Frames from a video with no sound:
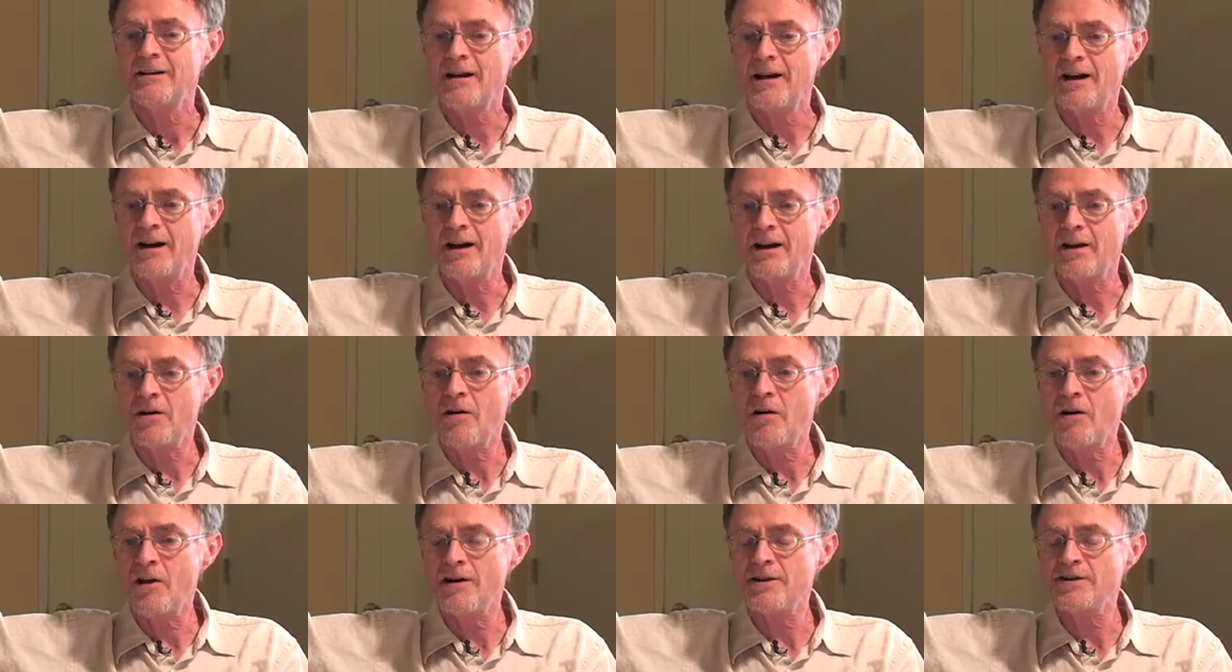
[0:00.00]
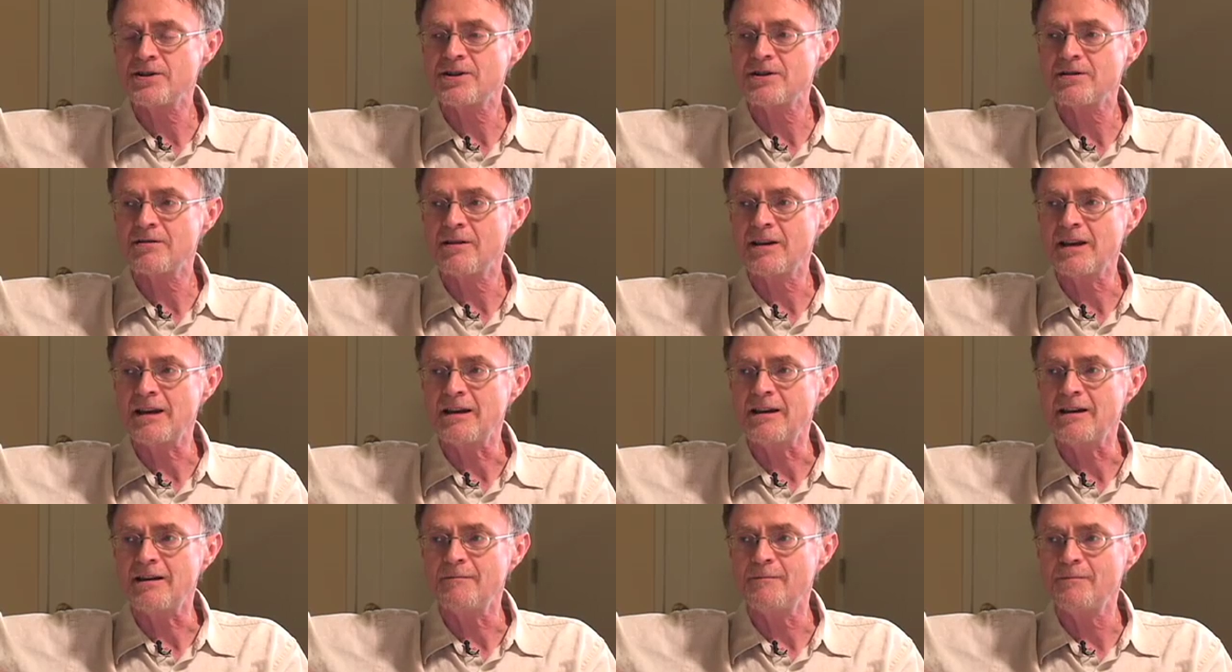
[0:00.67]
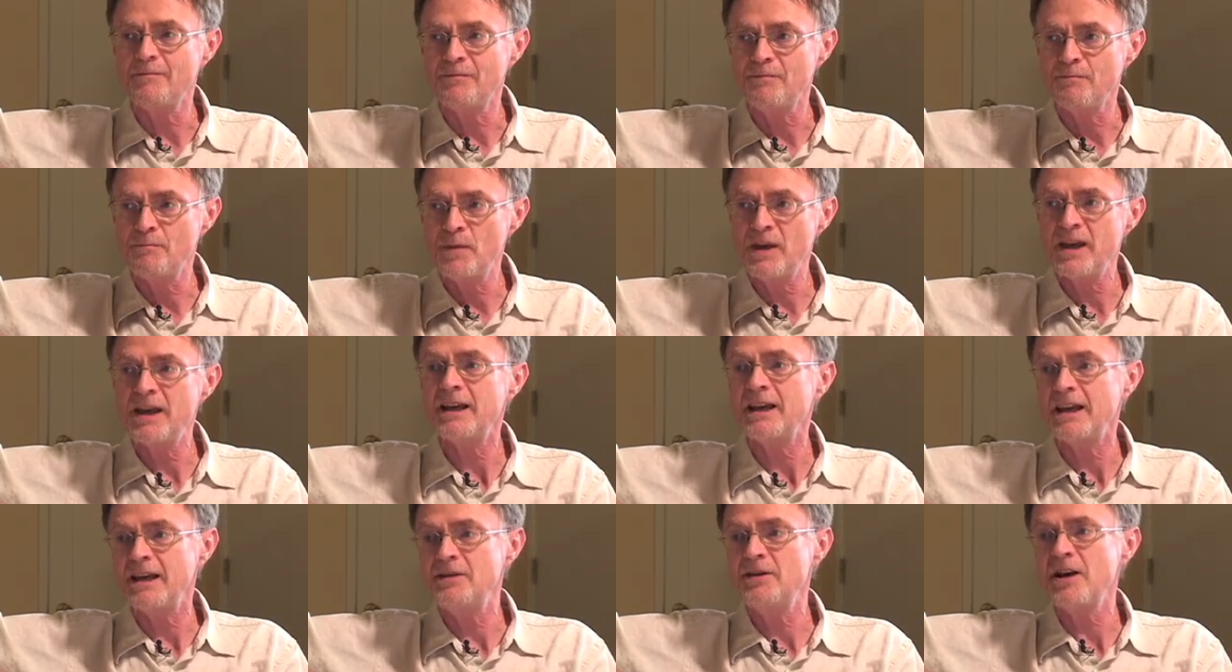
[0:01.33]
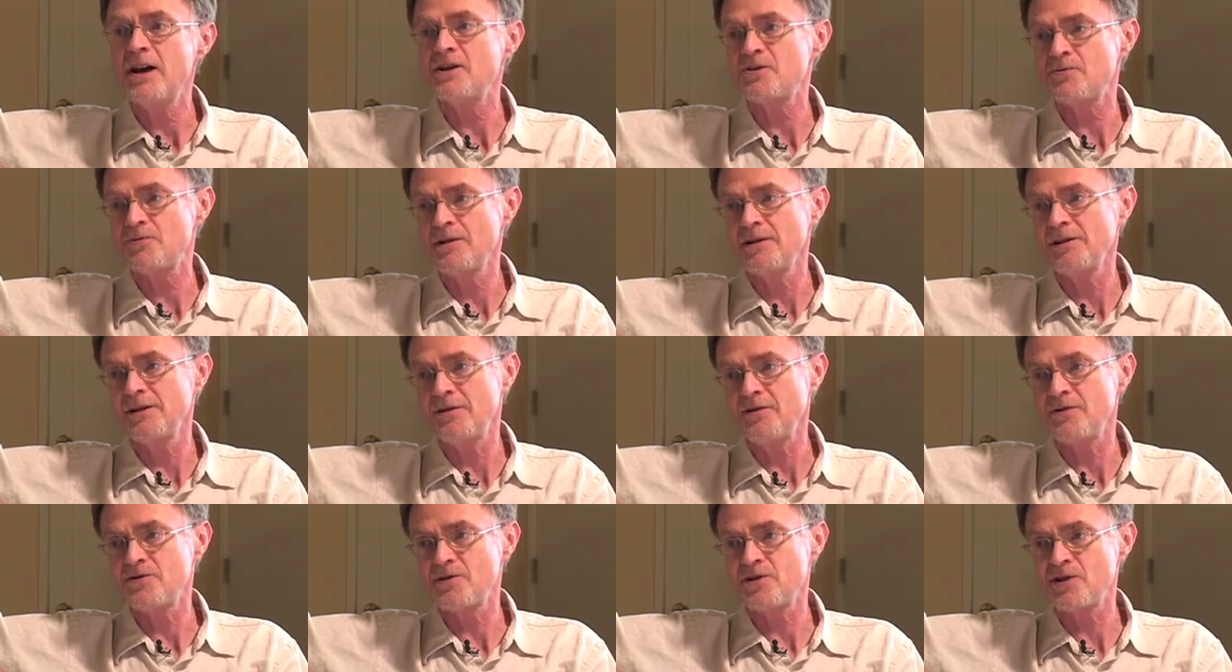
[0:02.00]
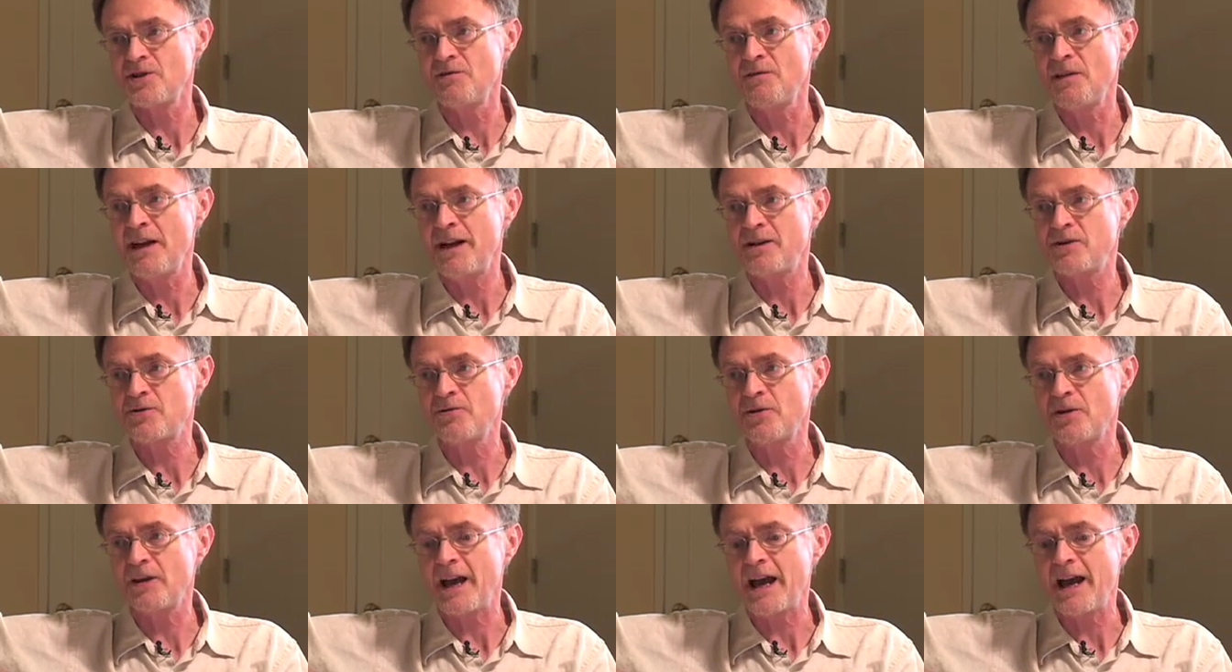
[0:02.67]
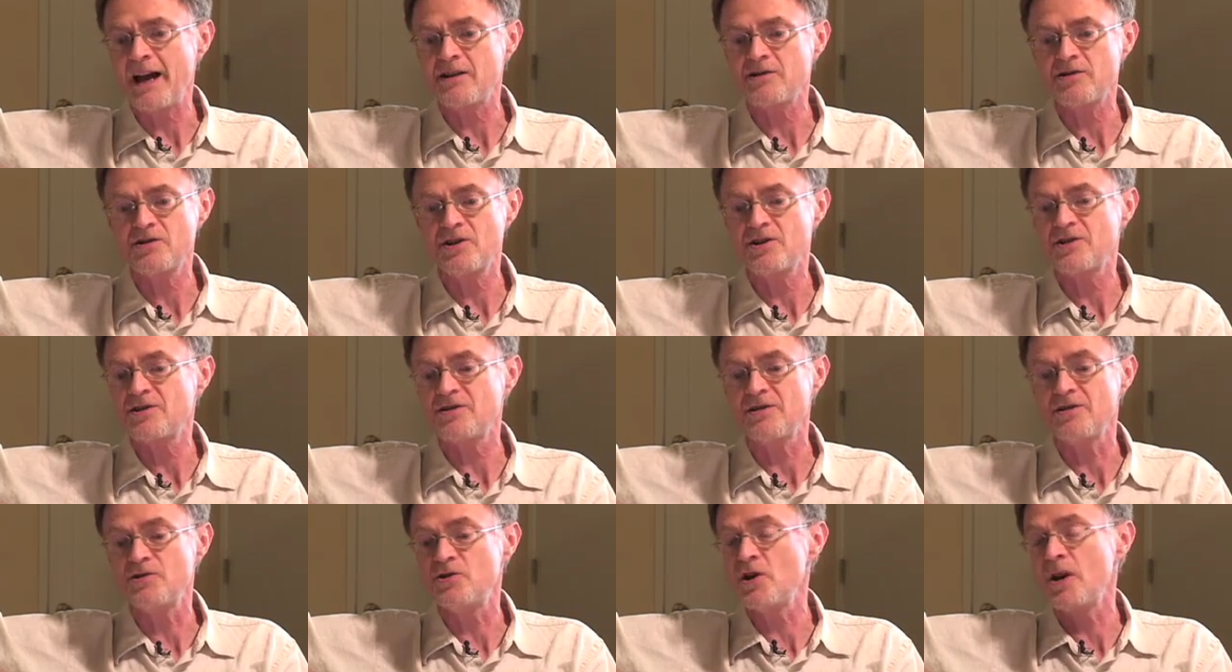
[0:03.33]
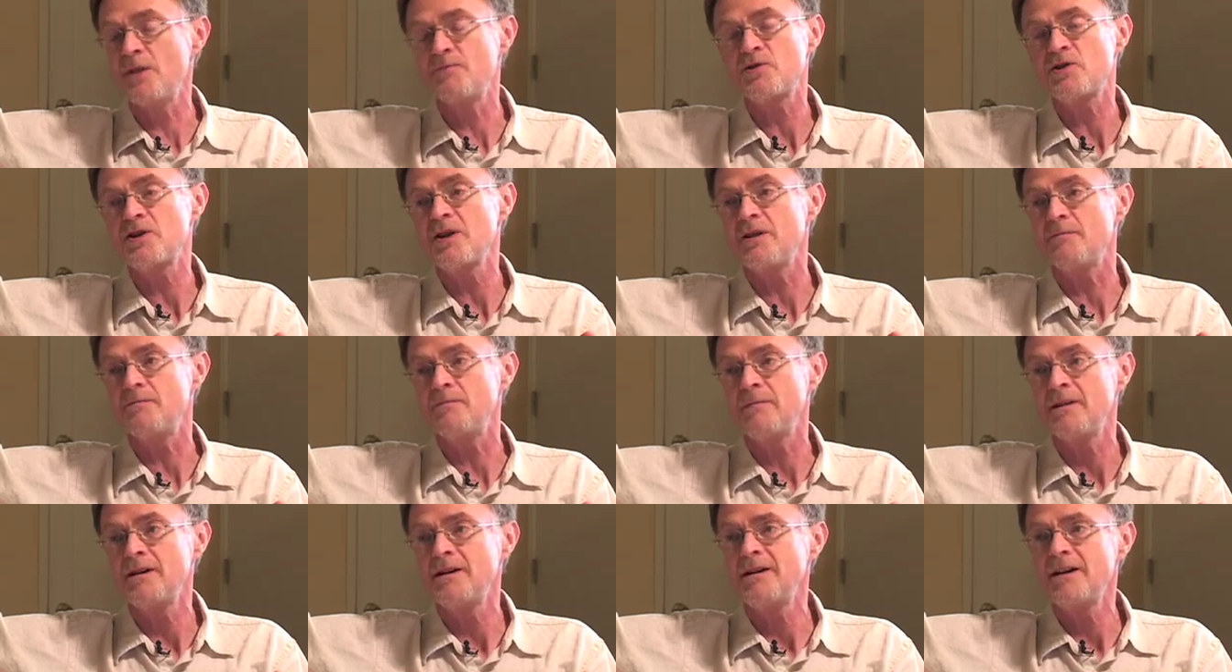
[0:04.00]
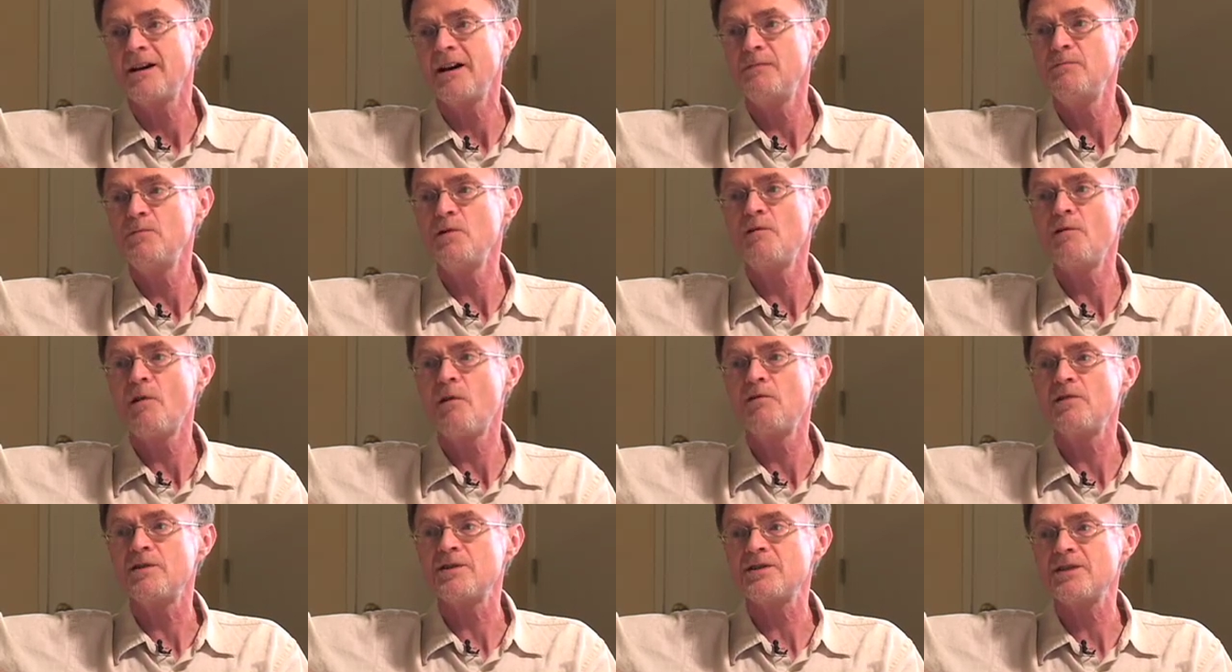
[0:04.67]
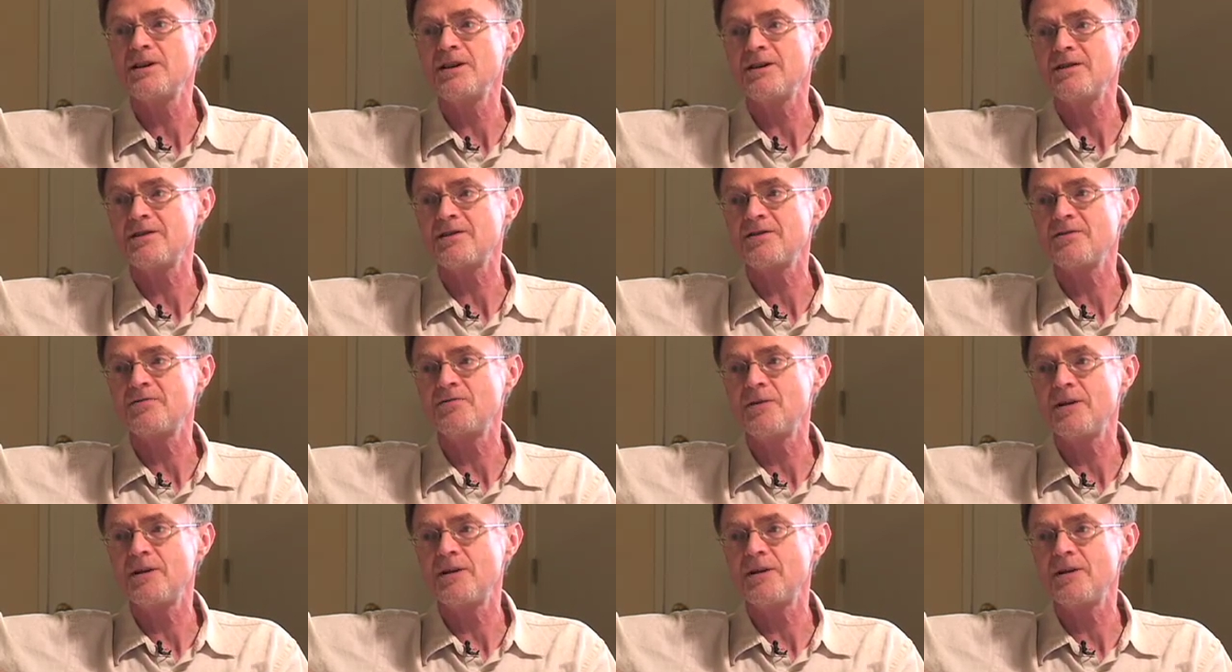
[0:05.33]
uh, cause the big industrial users of natural gas just to jump ship and move overseas to